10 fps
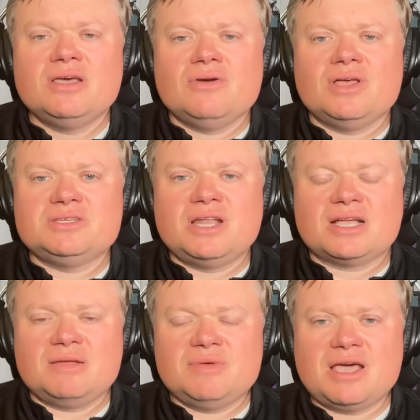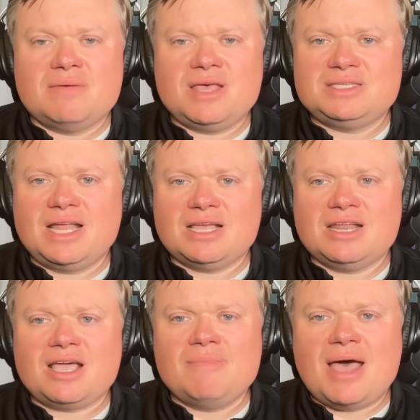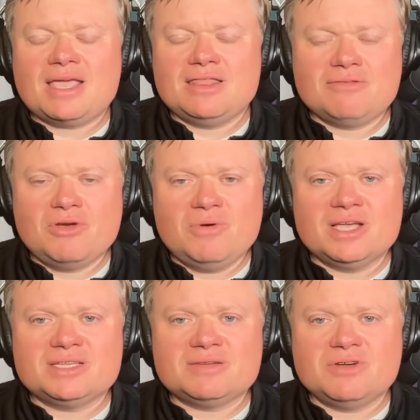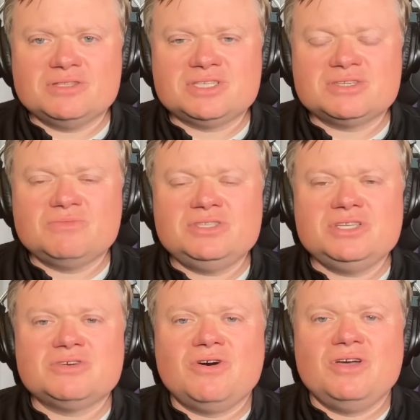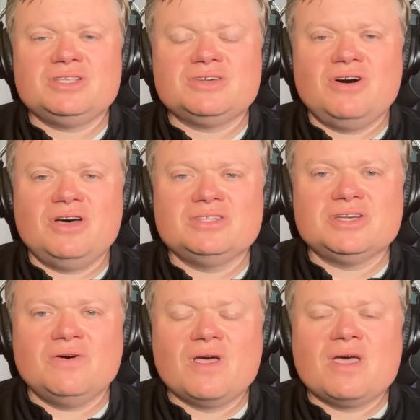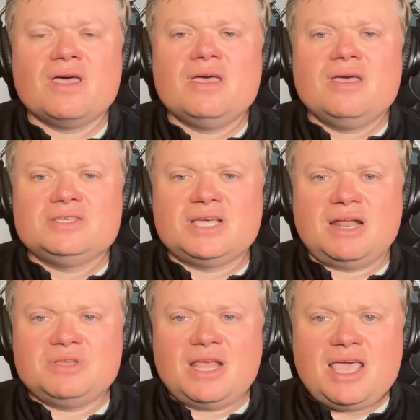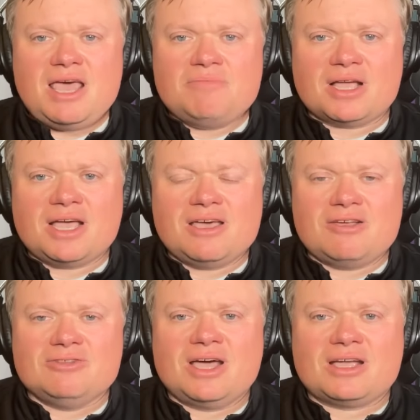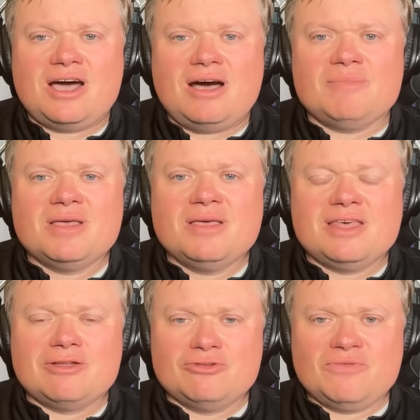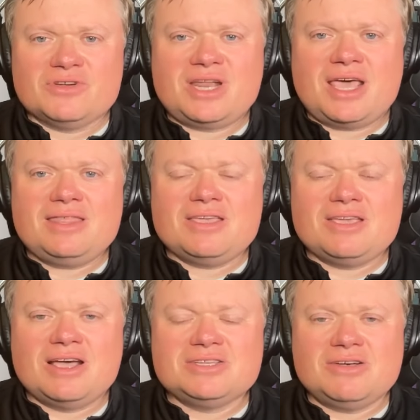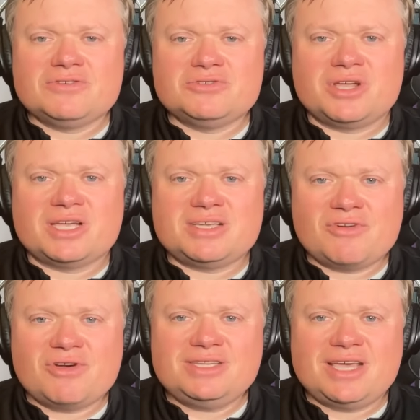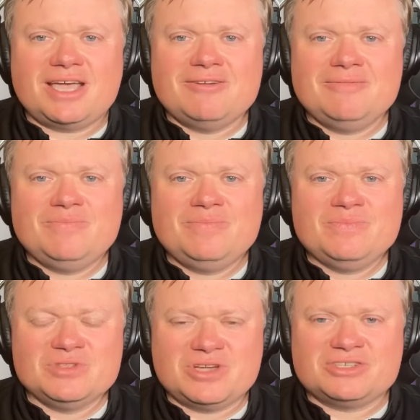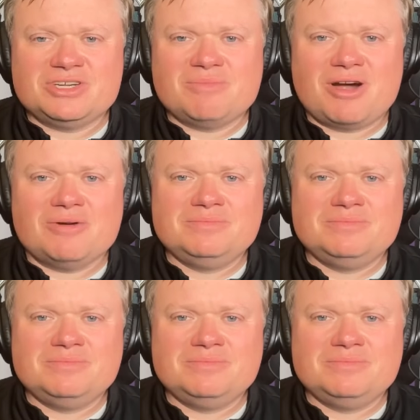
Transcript: That's not going to be com- that's not going to come back in three weeks. And once it's once it's gone, it's gone. So Sign up today at BuckeyeHuddle.com. That'll do it for today. Thank you guys all for joining us. Have a great day. We'll talk to you tomorrow.